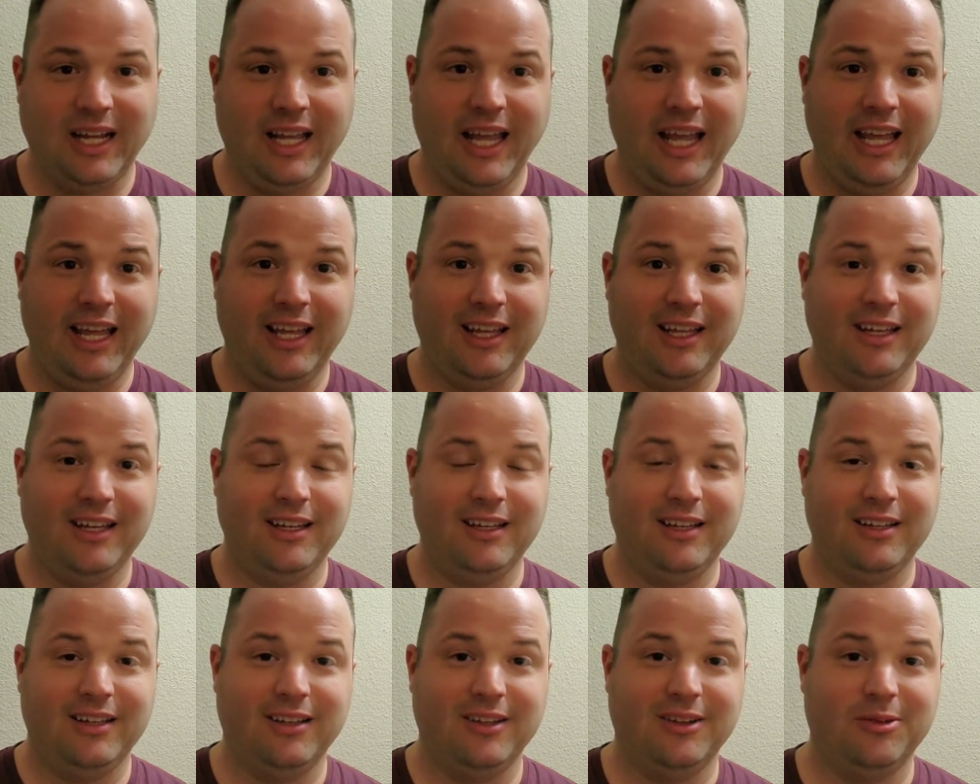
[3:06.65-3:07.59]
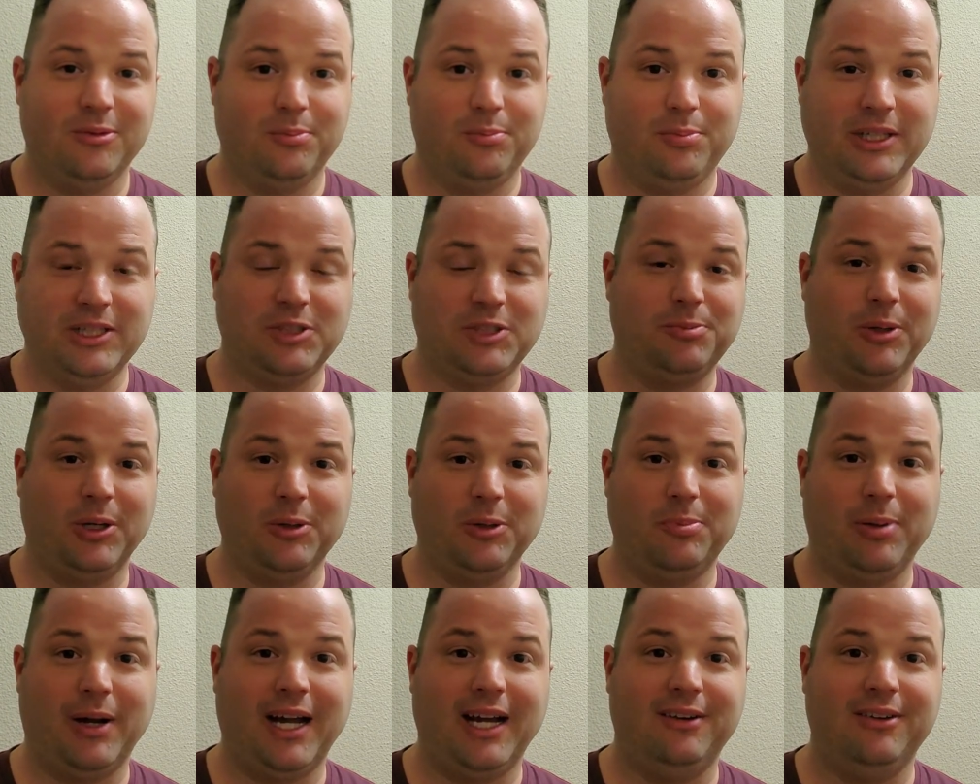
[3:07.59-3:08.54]
And Pittsburgh
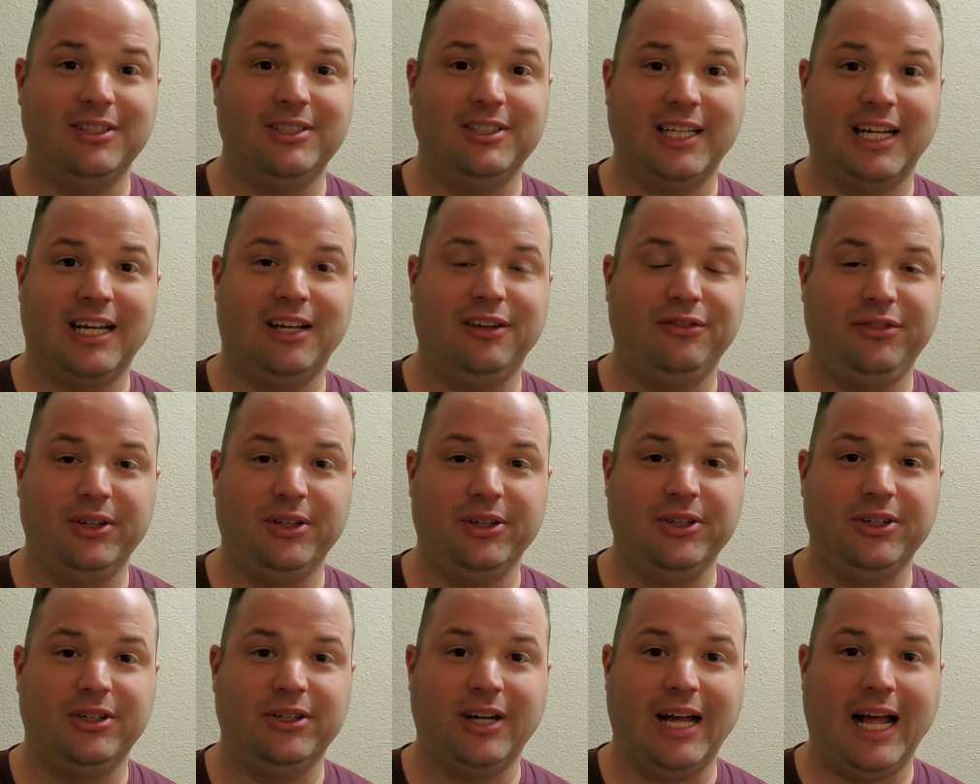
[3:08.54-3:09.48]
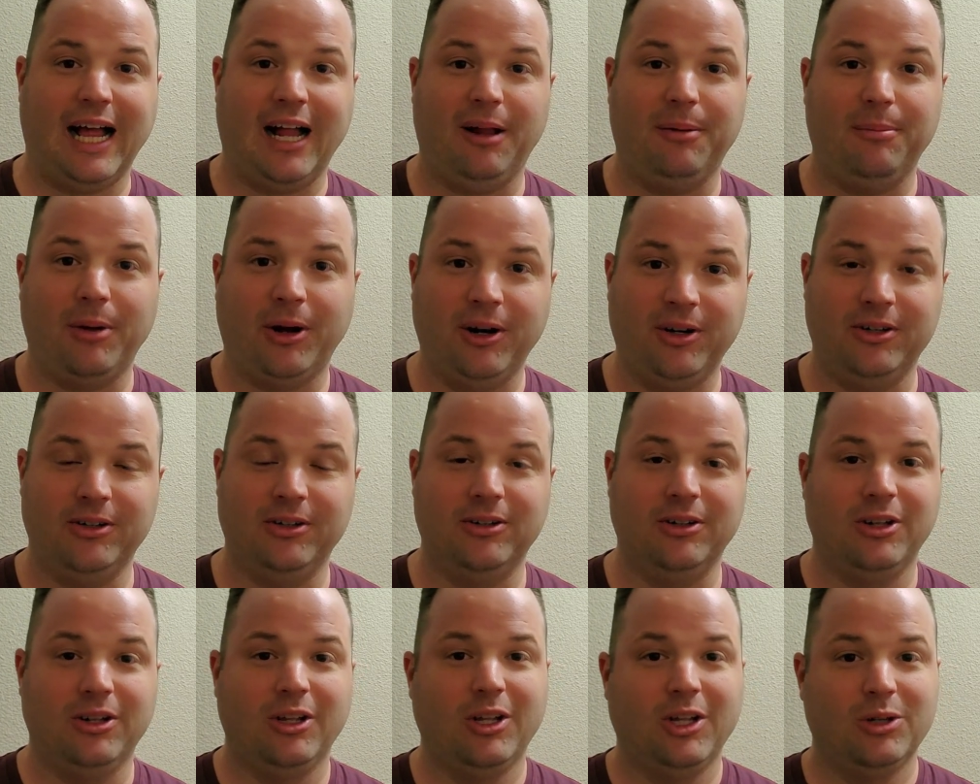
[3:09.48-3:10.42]
Pirates outfielder Al
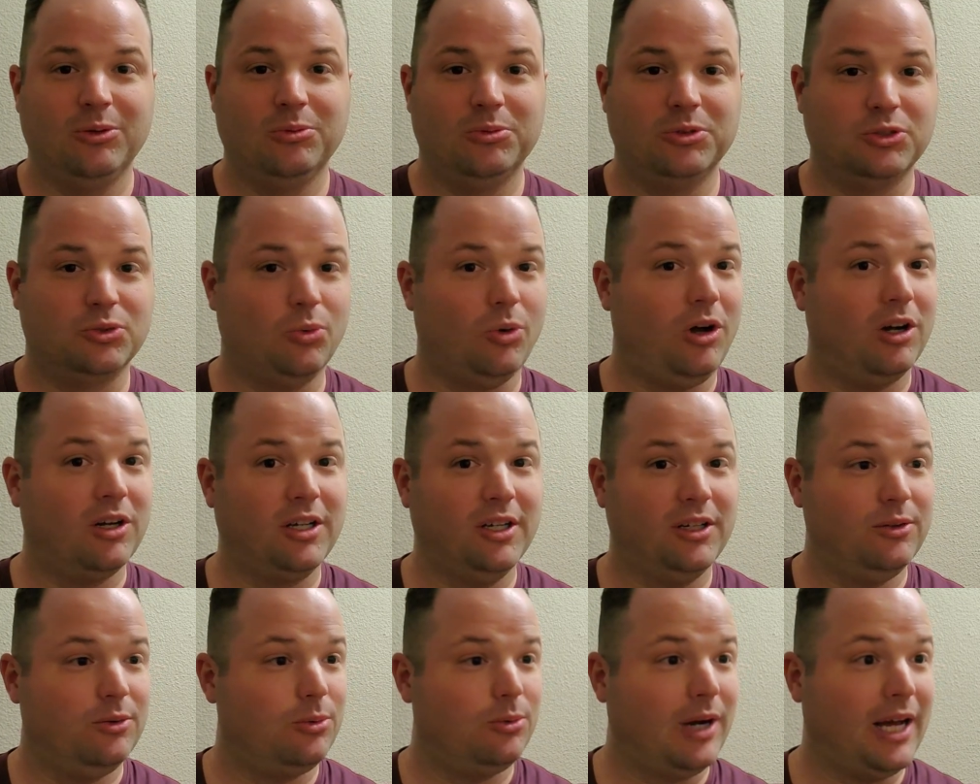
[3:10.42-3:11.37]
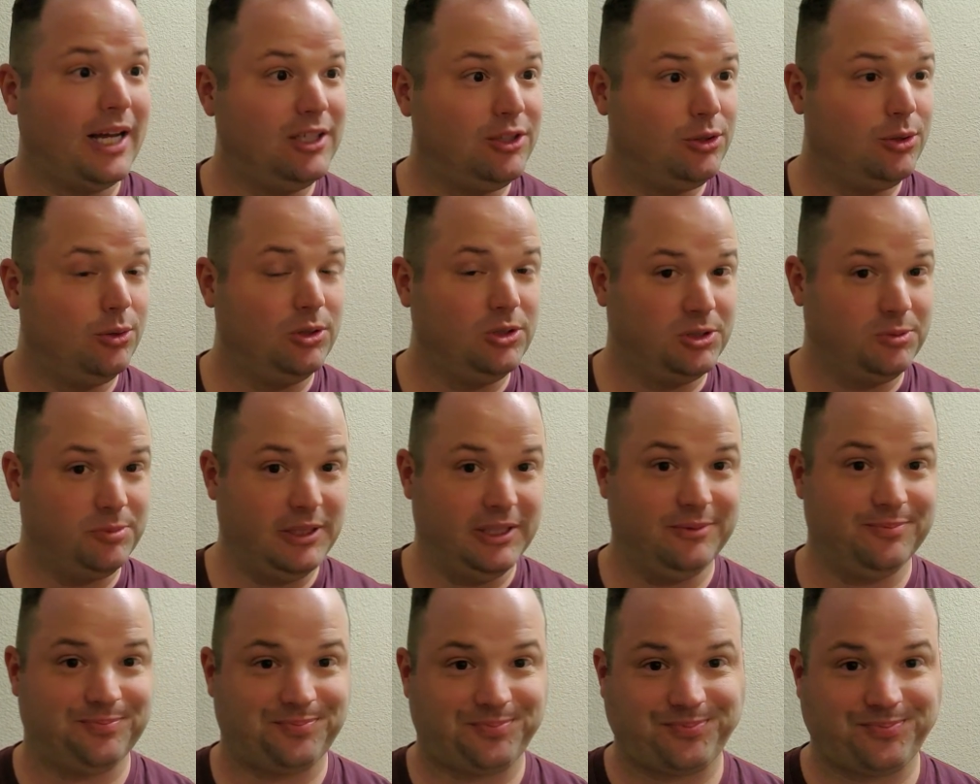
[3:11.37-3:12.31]
Martin was walking right towards me.